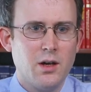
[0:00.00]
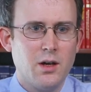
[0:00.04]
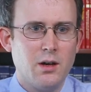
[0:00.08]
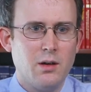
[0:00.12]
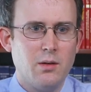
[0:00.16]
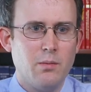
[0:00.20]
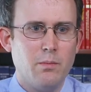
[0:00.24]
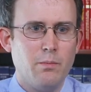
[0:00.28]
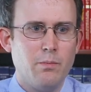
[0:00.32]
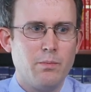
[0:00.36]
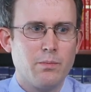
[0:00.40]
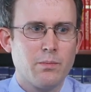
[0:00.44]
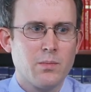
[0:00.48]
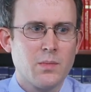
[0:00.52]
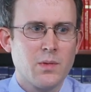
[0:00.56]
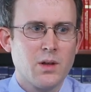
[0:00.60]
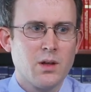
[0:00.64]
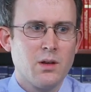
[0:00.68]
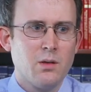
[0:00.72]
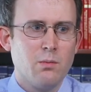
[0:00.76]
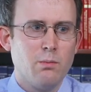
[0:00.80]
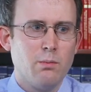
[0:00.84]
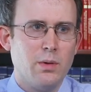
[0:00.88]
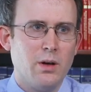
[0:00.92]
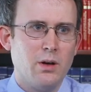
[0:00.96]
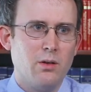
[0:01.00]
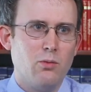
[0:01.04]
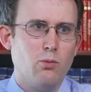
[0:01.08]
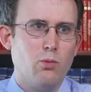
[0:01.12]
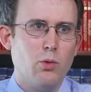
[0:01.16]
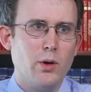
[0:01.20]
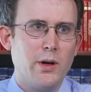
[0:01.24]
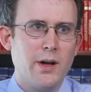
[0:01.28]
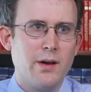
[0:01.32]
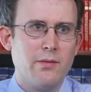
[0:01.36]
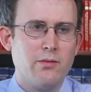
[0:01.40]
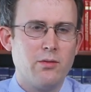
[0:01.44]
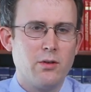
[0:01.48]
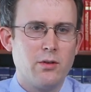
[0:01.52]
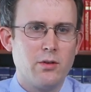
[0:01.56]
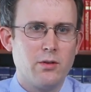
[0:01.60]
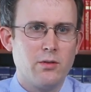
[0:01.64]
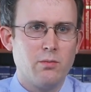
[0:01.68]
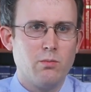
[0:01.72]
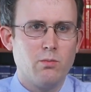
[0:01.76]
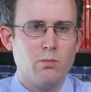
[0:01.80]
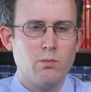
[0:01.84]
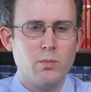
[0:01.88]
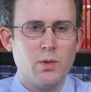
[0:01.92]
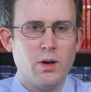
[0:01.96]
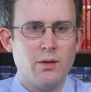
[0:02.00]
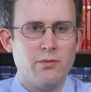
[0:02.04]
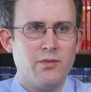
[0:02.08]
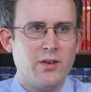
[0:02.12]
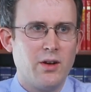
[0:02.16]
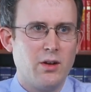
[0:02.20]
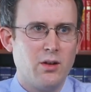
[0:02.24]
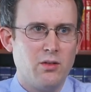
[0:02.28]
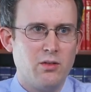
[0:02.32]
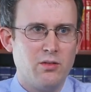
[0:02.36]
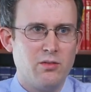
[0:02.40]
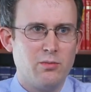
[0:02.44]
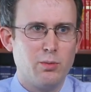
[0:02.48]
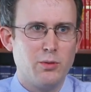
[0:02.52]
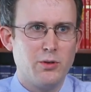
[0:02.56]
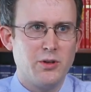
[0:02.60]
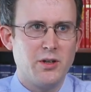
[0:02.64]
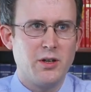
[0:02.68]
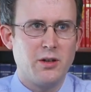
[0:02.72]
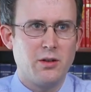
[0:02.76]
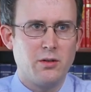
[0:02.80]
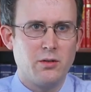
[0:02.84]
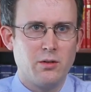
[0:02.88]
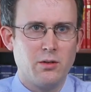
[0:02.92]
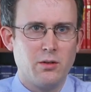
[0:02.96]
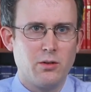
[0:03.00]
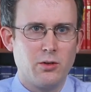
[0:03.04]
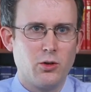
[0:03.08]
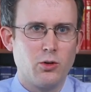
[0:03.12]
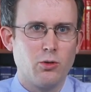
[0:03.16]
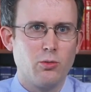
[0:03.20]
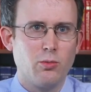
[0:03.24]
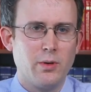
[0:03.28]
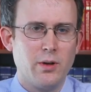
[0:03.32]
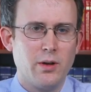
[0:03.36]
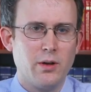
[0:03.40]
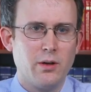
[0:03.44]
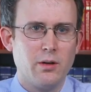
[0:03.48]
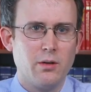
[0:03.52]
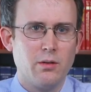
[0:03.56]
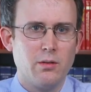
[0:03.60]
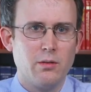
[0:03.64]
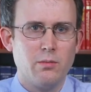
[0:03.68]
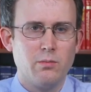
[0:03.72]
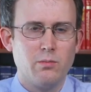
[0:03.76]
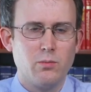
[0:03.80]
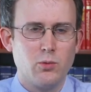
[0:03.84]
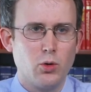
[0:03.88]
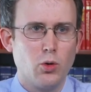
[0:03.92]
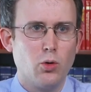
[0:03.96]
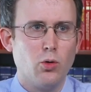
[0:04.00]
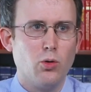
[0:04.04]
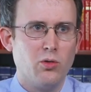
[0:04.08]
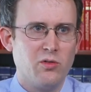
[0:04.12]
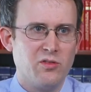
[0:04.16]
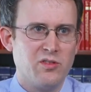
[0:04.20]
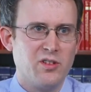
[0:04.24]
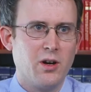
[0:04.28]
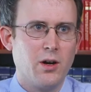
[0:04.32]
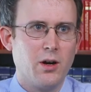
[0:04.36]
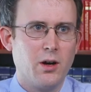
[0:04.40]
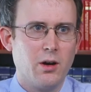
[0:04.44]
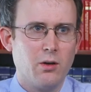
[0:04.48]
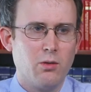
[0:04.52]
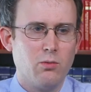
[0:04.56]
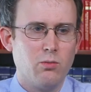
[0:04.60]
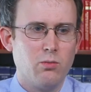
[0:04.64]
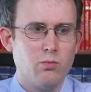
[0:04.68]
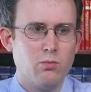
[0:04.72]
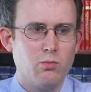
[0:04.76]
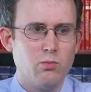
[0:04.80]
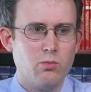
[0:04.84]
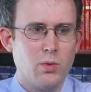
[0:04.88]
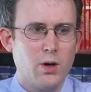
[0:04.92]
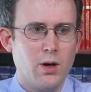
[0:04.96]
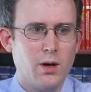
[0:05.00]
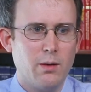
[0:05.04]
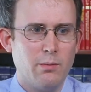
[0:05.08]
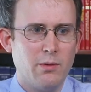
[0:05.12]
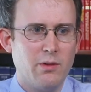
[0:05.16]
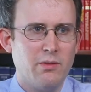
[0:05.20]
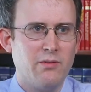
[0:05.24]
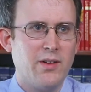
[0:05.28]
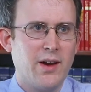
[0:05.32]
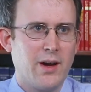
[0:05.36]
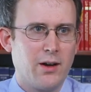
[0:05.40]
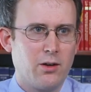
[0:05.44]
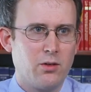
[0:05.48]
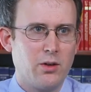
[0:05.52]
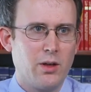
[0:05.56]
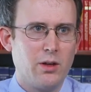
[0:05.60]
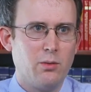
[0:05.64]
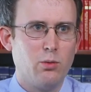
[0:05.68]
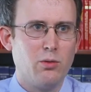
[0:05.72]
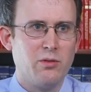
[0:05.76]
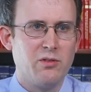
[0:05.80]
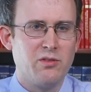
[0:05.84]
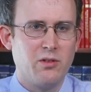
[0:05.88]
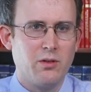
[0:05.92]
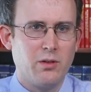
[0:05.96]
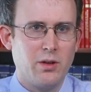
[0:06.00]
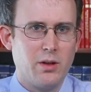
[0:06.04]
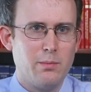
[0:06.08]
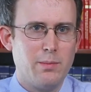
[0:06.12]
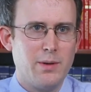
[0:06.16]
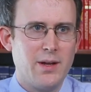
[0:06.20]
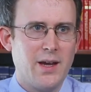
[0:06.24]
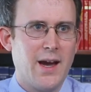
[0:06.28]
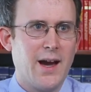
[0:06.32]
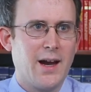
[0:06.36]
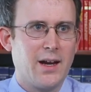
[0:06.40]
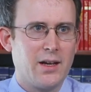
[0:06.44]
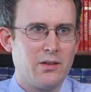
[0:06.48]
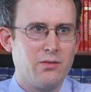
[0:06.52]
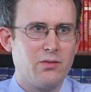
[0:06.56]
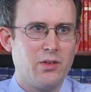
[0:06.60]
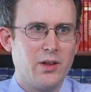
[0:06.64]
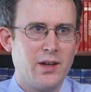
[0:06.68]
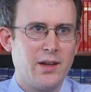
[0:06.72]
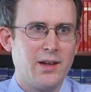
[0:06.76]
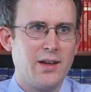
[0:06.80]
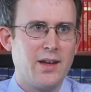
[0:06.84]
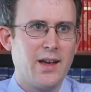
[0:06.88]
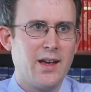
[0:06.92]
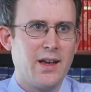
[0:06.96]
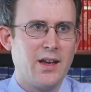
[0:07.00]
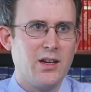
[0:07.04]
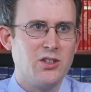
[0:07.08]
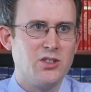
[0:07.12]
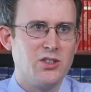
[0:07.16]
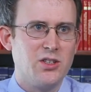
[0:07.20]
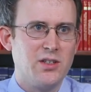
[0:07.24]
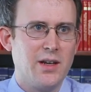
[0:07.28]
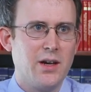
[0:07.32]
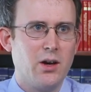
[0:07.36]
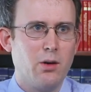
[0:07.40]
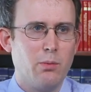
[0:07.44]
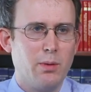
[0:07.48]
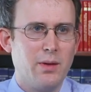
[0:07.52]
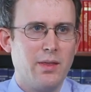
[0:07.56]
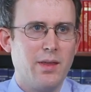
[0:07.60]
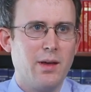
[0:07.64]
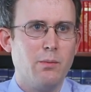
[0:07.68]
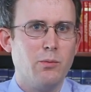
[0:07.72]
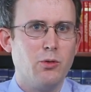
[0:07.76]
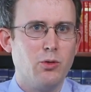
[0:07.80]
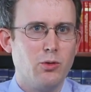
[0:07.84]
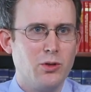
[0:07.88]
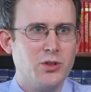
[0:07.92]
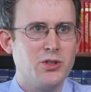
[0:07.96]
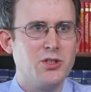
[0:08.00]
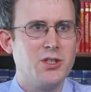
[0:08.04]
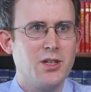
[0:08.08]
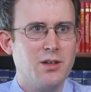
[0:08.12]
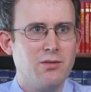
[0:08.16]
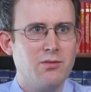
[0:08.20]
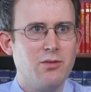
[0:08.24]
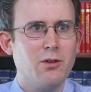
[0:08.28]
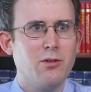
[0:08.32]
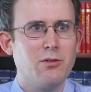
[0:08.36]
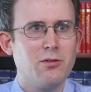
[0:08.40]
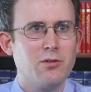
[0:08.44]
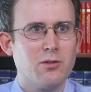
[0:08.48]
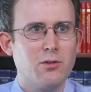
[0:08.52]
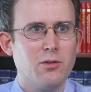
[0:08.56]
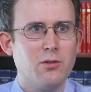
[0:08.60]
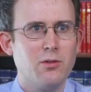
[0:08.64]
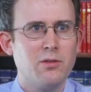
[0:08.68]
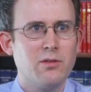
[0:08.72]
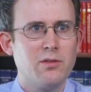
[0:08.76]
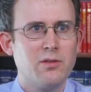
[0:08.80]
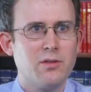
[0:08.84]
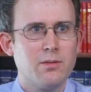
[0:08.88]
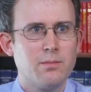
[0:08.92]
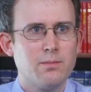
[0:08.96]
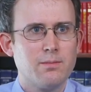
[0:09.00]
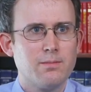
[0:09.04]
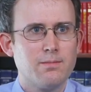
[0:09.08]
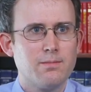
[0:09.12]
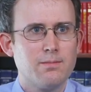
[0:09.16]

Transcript: Um, but whatever a fellow's particular career goals are, um, the faculty will certainly be actively engaged in helping them to achieve those goals.